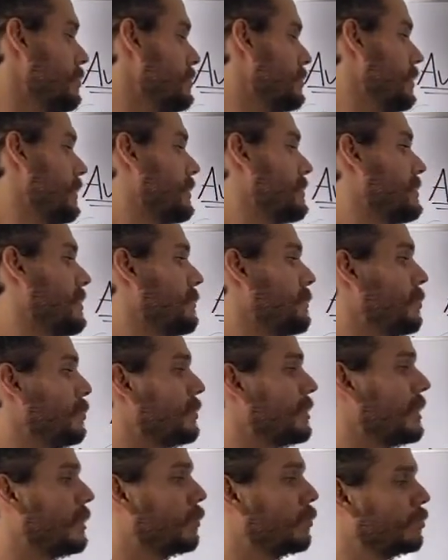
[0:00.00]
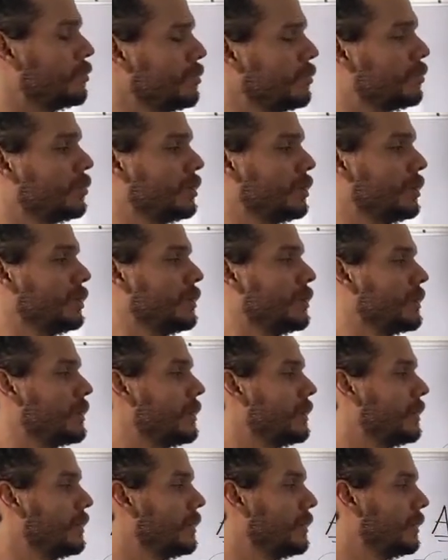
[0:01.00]
example that I will do?
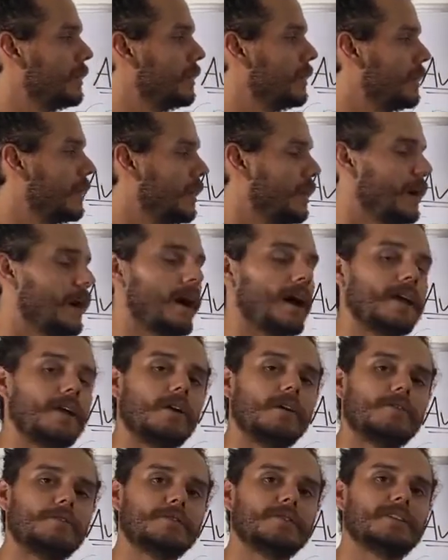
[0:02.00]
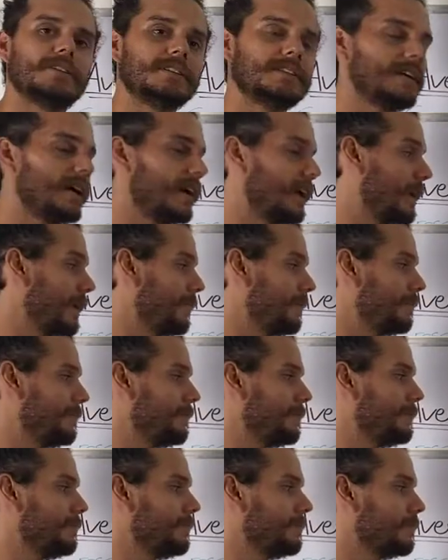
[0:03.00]
I offer this guy
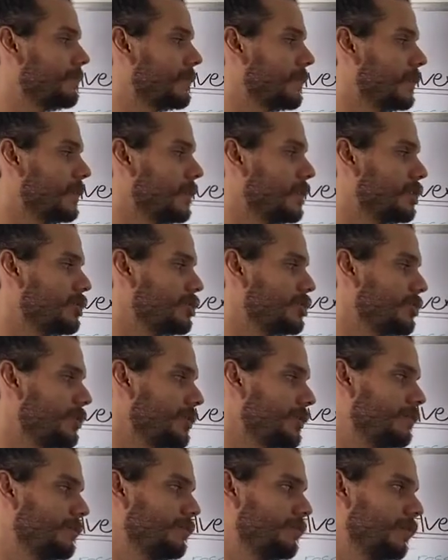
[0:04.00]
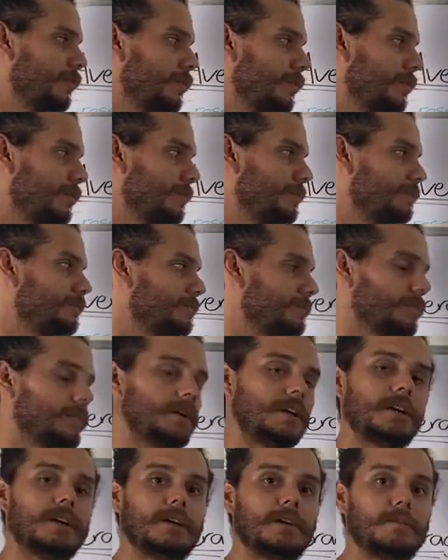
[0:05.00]
a shirt for
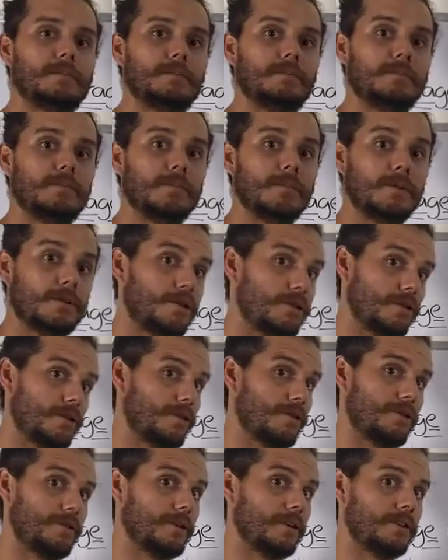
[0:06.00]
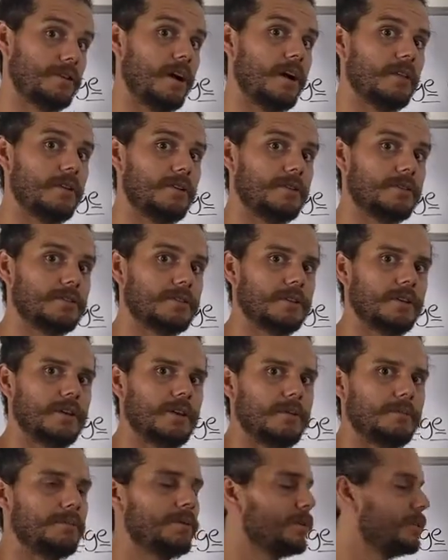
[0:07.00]
$30,
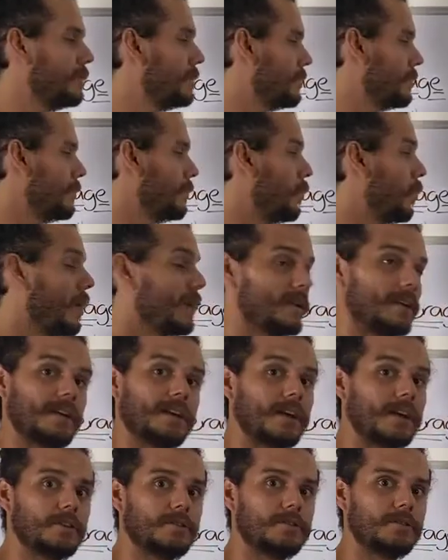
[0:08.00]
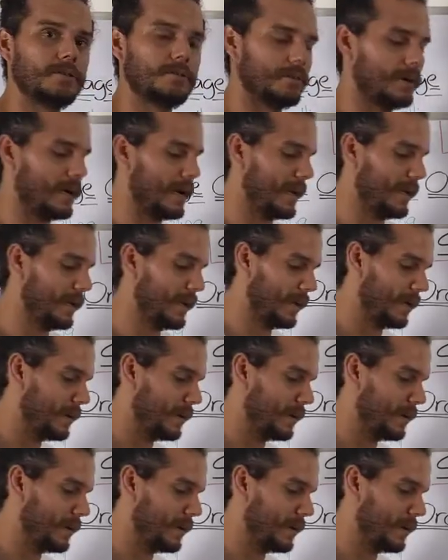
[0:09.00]
but what can I do? I can